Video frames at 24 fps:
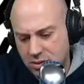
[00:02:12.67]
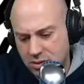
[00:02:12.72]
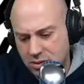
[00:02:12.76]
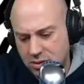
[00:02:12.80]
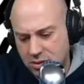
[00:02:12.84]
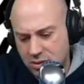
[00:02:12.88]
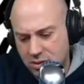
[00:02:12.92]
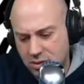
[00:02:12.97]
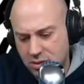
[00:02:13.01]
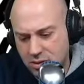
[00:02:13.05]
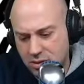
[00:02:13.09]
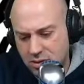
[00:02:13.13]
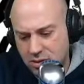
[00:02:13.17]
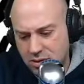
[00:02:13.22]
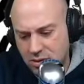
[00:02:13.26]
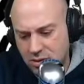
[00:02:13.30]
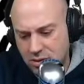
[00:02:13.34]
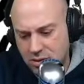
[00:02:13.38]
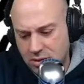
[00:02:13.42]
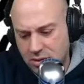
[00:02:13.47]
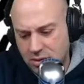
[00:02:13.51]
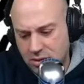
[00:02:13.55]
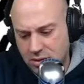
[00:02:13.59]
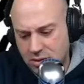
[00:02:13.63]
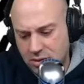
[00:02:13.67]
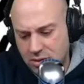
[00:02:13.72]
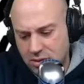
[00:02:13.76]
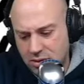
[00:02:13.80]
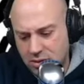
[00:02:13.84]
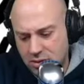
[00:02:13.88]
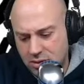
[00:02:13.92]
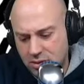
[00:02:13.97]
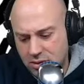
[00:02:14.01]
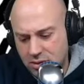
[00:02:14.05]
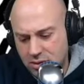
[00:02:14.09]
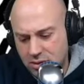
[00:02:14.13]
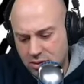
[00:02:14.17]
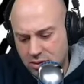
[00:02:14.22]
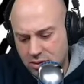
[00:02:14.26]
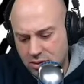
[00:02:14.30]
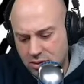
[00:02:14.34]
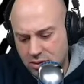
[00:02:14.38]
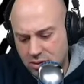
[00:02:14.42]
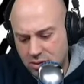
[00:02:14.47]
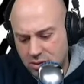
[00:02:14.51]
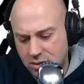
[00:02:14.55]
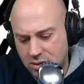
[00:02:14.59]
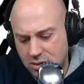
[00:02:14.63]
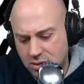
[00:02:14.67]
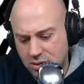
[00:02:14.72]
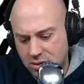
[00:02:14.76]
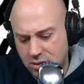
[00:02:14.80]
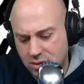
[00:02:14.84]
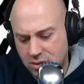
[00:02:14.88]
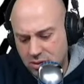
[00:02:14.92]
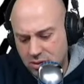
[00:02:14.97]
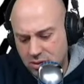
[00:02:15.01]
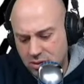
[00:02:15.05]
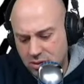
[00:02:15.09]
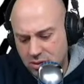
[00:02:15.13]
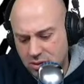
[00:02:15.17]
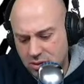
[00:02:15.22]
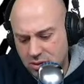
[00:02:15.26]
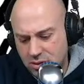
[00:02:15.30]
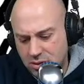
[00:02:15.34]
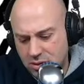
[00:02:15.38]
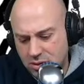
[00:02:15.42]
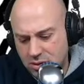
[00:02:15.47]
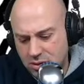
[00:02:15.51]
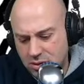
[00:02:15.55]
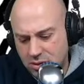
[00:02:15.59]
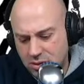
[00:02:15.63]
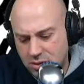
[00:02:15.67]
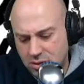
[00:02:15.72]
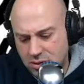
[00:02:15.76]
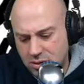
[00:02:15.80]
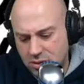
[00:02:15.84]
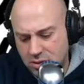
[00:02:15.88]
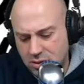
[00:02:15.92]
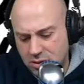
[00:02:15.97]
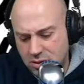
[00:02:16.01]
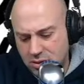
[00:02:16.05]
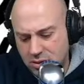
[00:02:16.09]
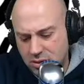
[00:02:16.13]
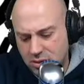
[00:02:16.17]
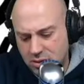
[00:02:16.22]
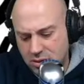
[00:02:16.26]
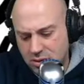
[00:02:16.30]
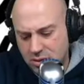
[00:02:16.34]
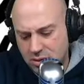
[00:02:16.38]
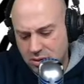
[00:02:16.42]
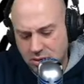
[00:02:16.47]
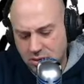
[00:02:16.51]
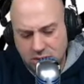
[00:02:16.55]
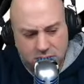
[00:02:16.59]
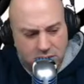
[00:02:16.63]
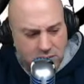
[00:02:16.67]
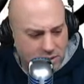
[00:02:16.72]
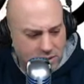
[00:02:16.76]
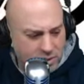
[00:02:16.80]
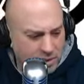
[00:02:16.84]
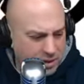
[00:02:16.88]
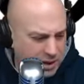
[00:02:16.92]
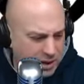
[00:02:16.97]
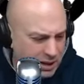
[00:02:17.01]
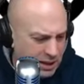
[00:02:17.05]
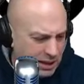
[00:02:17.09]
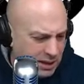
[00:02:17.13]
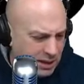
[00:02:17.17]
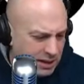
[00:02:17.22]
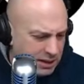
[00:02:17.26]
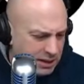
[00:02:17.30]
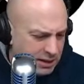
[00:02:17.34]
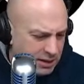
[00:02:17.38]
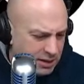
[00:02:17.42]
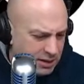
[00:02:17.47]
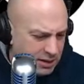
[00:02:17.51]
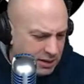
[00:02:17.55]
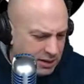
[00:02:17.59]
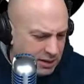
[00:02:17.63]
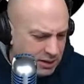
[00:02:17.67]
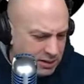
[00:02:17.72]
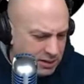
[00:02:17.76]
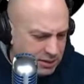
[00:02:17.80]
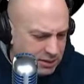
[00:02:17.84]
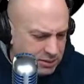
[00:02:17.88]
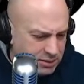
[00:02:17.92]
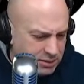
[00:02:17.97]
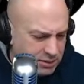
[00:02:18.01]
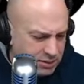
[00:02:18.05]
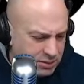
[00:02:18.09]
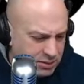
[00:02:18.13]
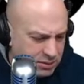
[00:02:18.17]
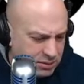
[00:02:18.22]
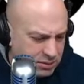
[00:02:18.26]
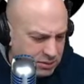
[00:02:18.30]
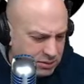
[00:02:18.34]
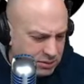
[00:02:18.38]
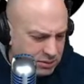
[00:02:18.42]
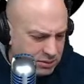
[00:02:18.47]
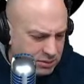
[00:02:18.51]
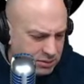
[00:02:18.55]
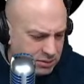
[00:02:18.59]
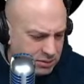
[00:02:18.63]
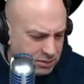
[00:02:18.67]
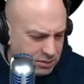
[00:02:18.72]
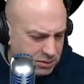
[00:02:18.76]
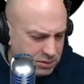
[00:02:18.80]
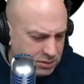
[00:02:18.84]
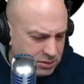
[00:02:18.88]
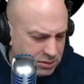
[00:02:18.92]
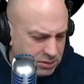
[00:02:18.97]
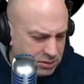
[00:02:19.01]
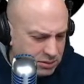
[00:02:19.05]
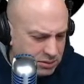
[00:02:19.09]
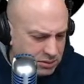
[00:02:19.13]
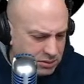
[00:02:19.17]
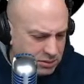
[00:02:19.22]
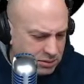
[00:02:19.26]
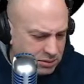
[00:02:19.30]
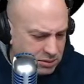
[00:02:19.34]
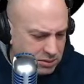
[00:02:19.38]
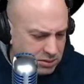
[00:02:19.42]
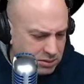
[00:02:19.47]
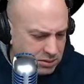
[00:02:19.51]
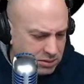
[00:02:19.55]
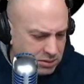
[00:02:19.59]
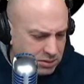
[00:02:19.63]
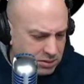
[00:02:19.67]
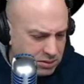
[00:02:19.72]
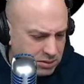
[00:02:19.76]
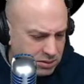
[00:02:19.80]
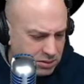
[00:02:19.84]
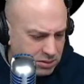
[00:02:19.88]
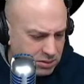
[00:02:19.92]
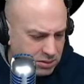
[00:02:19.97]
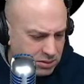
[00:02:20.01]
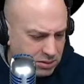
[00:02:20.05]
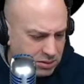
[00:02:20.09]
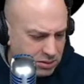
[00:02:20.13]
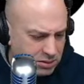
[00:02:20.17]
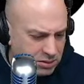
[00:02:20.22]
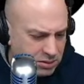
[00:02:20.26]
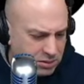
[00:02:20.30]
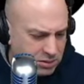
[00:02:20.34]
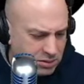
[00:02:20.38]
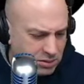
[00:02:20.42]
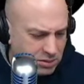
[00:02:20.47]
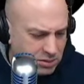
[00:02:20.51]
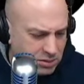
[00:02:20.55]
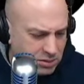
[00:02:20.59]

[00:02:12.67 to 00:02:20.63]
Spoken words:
No words are spoken by the person on screen.